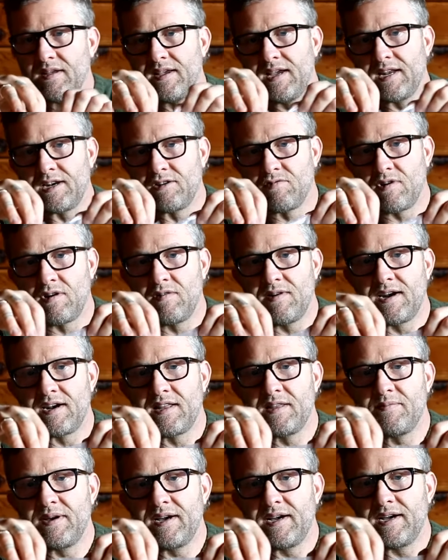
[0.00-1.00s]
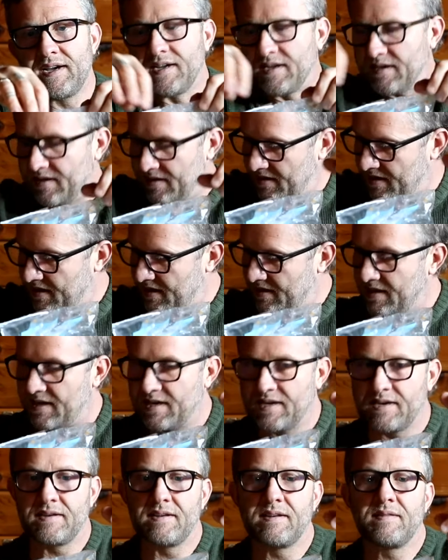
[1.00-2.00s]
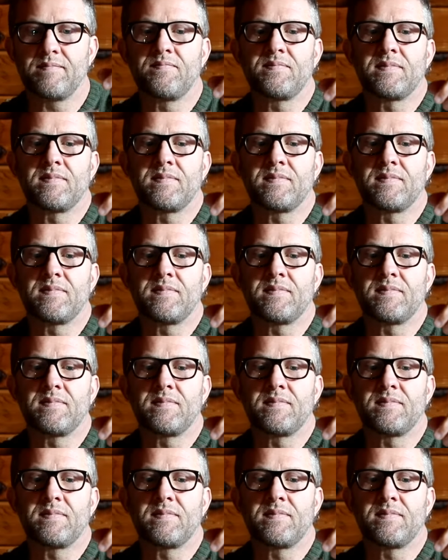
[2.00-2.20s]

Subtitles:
and grow out of the bag. And then